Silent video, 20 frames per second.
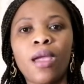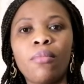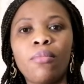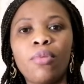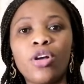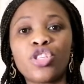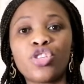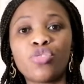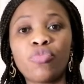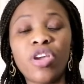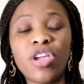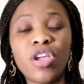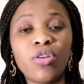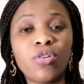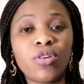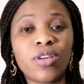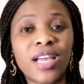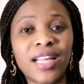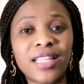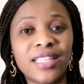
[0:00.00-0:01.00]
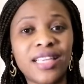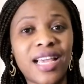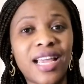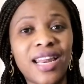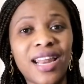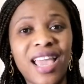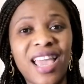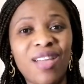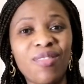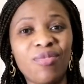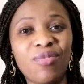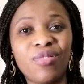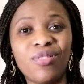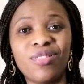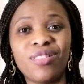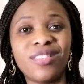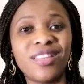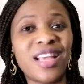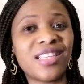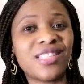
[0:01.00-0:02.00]
But when you look at their life,
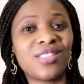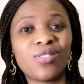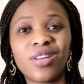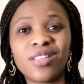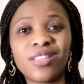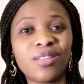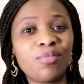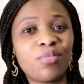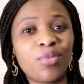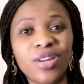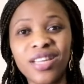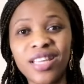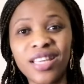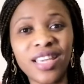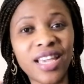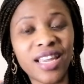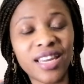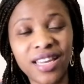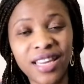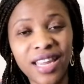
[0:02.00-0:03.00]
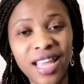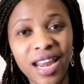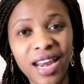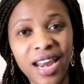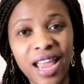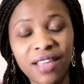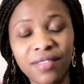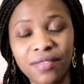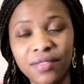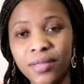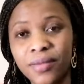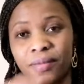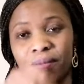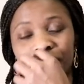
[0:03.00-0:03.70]
there's nothing born again in their lives.